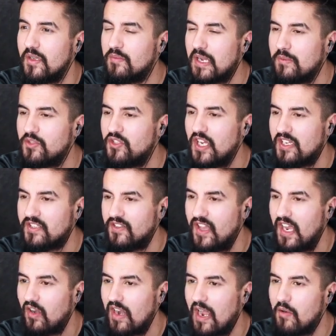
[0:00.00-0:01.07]
sometimes chests
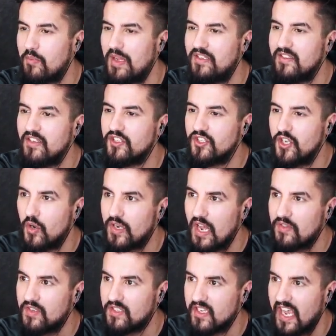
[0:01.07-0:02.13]
there. I would basically just go
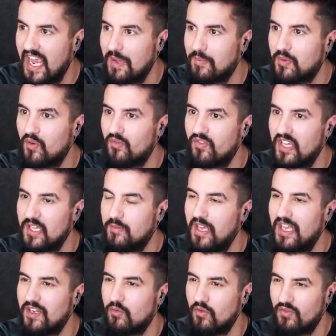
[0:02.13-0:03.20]
down this camp and
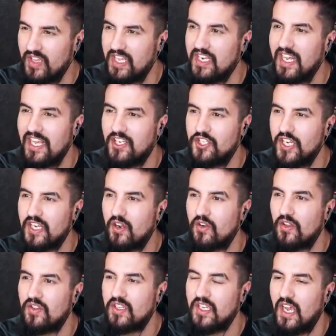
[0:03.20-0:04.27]
ravine and check out
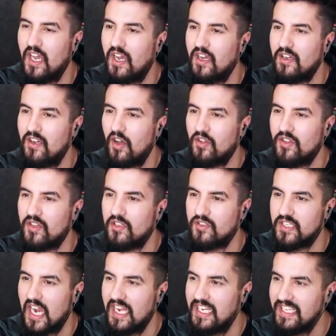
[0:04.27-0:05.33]
all the little
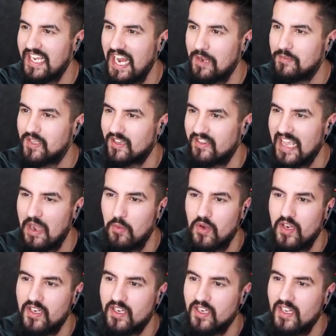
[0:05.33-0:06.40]
tiny camps, like that
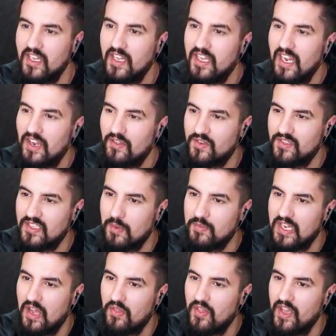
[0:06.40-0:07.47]
one, and there's some
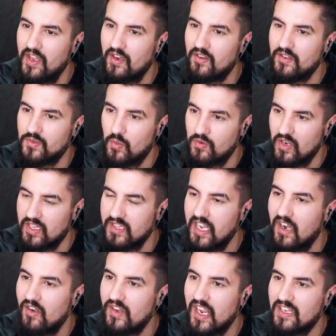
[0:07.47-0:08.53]
down there. There's one right
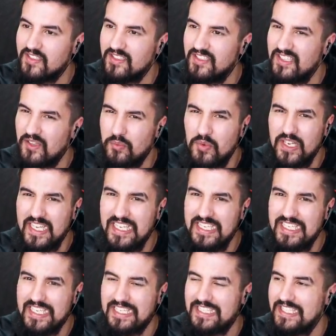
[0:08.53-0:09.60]
there. You guys can see they're pretty
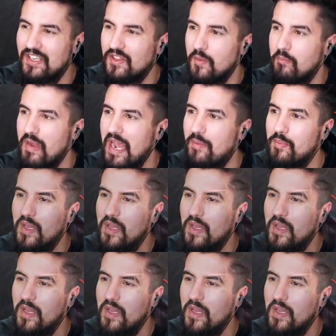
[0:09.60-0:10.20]
easy to see on the map.